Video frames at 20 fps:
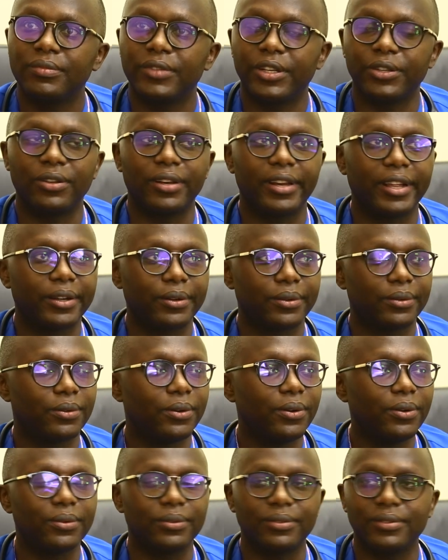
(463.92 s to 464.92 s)
And you're like,
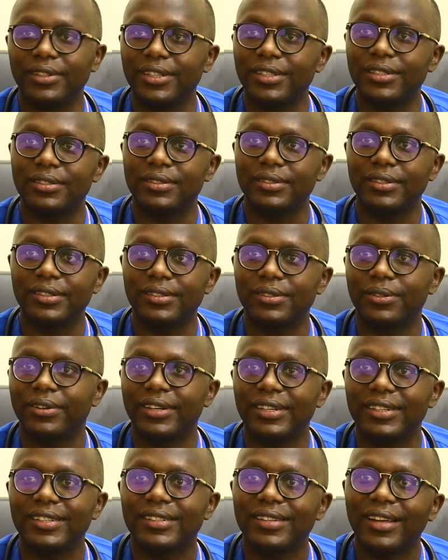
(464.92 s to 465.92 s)
oh, it's
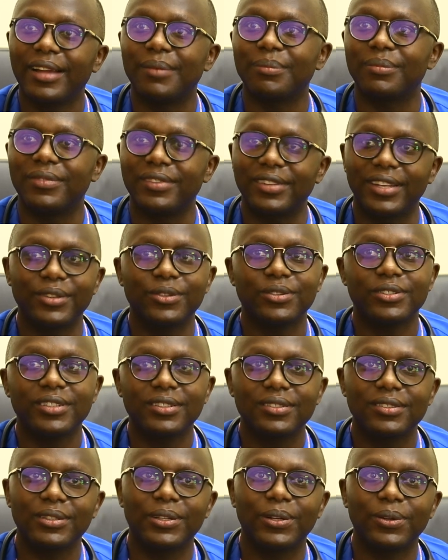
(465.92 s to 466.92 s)
already time. Then you
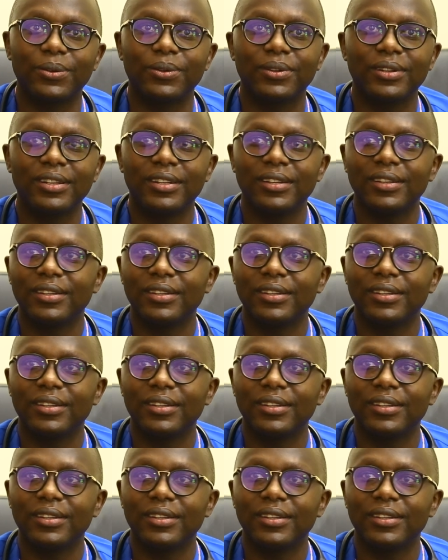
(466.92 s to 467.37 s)
just go.